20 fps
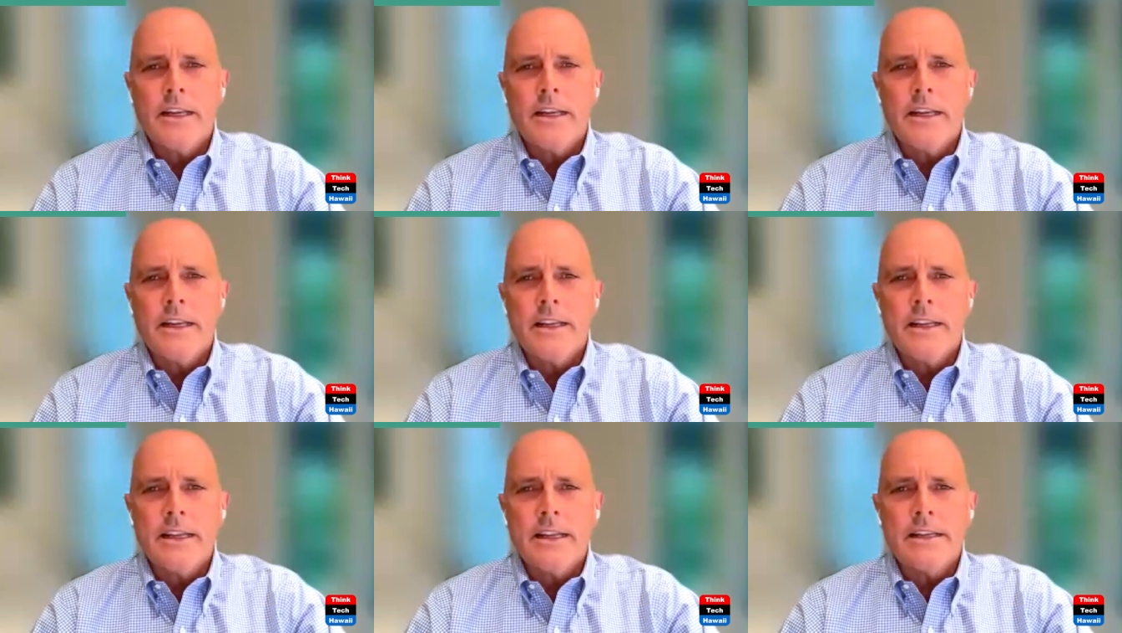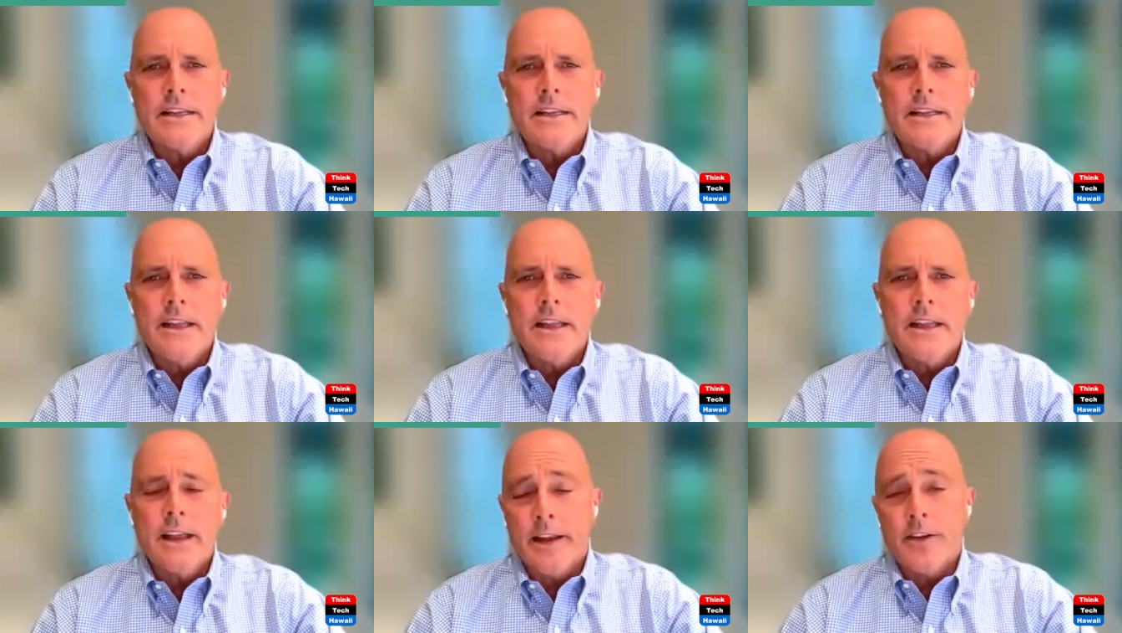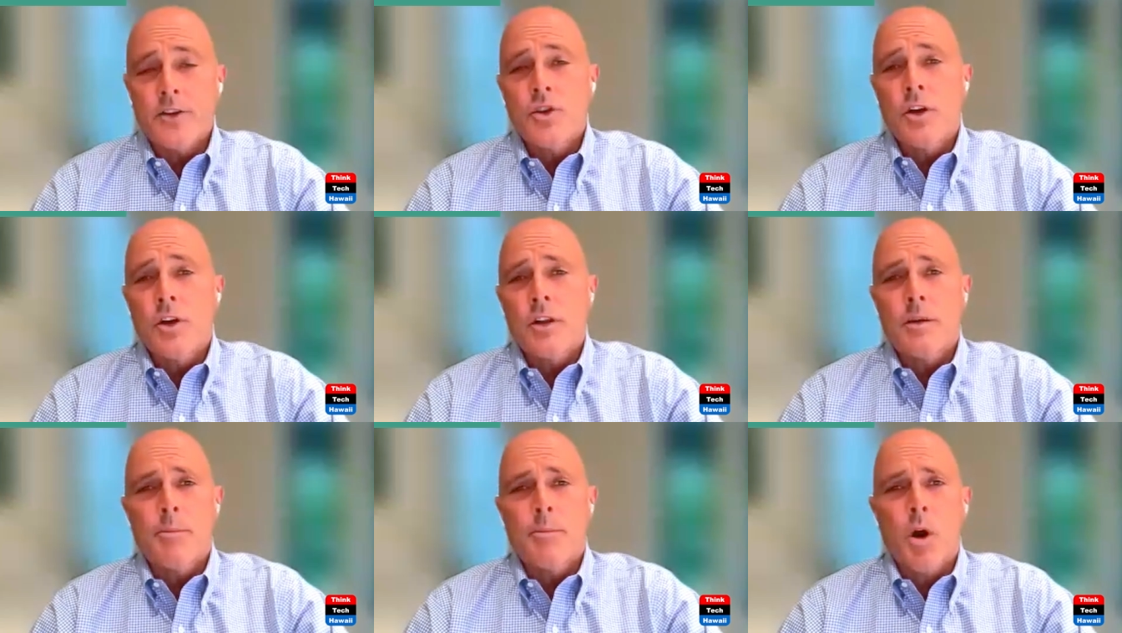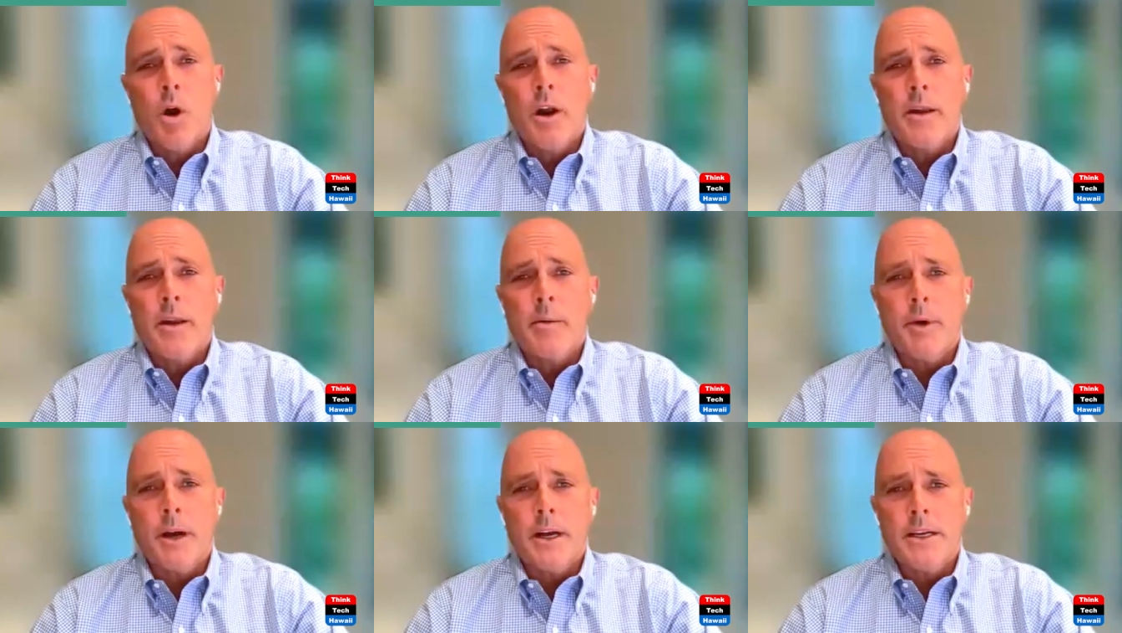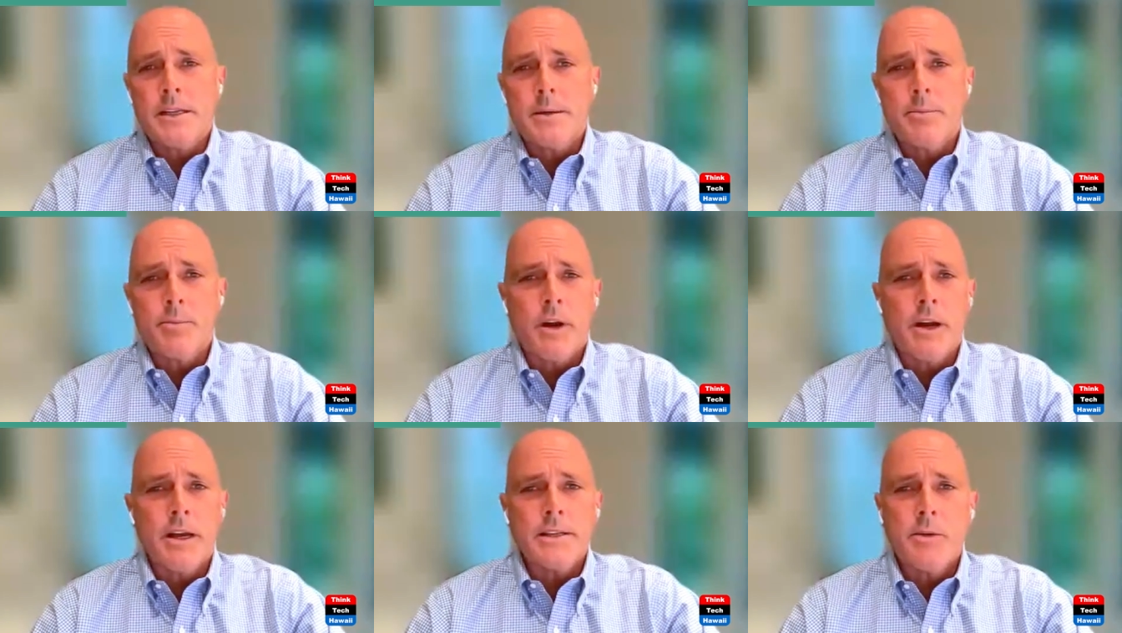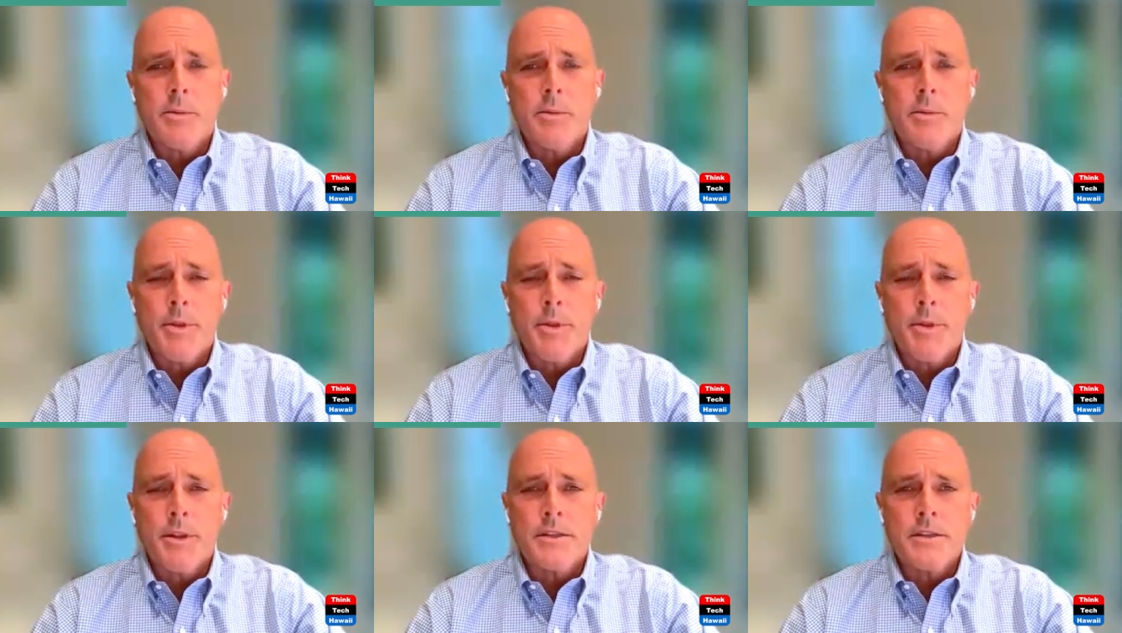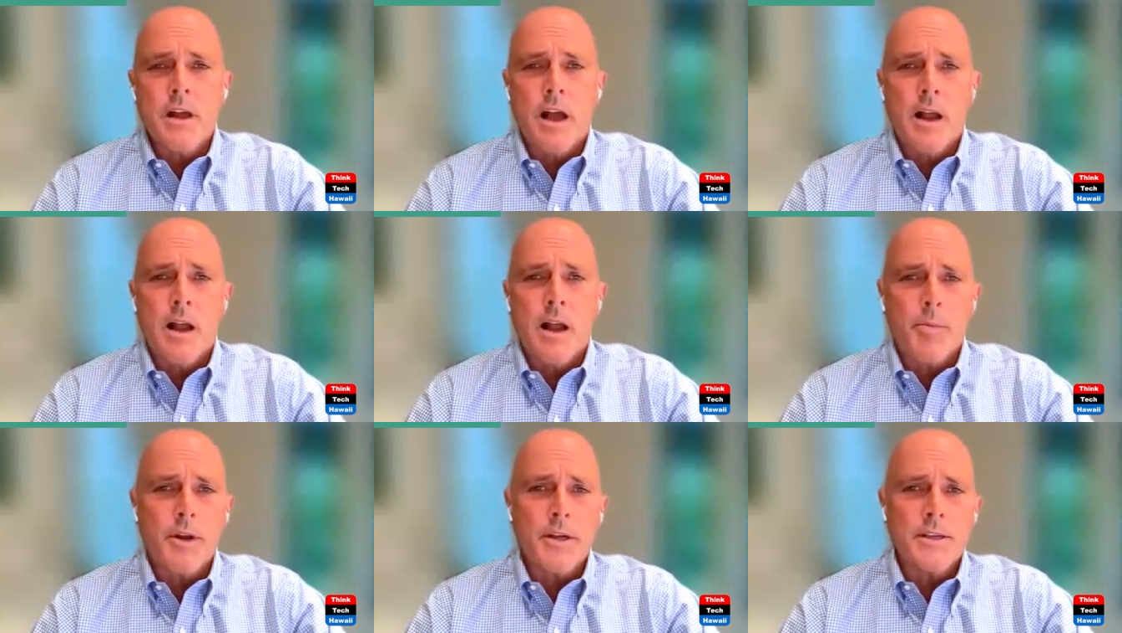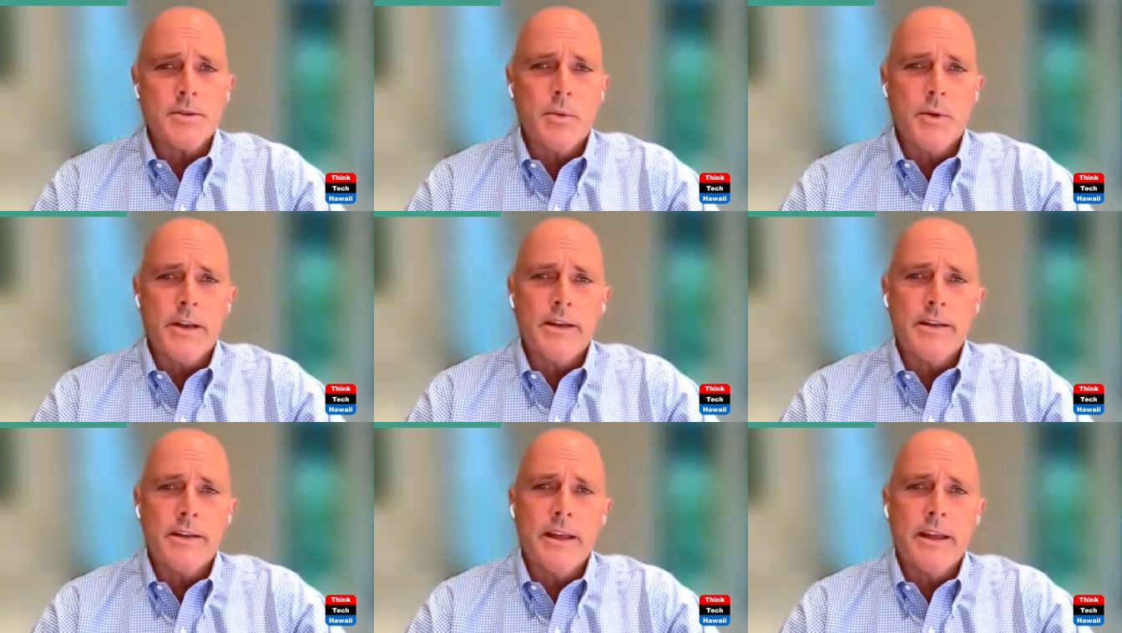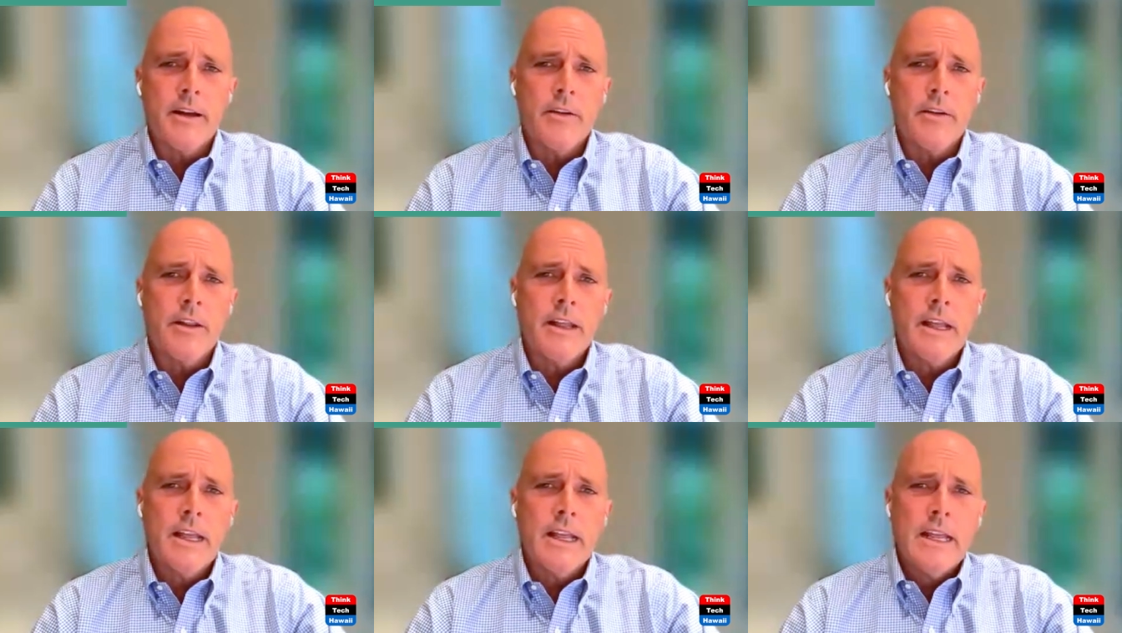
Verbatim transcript: It, it, it took the market by surprise. I remember the stock price went down.